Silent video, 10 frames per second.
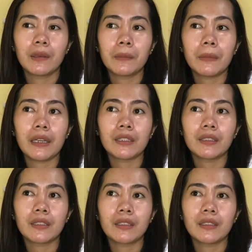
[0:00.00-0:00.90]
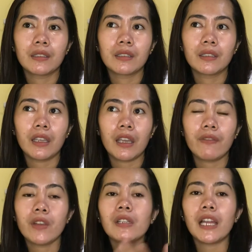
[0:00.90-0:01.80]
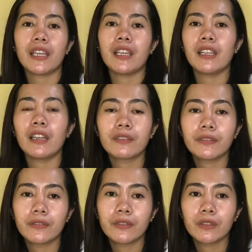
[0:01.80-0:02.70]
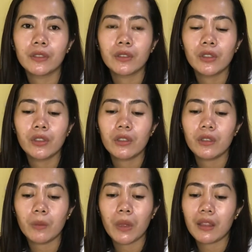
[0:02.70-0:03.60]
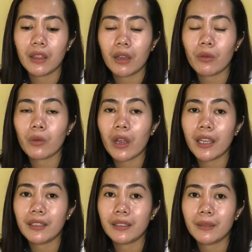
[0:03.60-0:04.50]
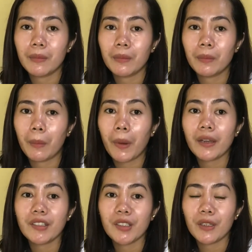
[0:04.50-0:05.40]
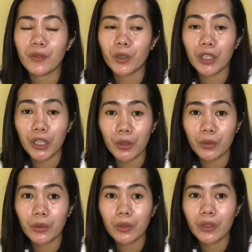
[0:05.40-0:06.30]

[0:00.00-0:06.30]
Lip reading: But if you're lucky enough to meet the right person for you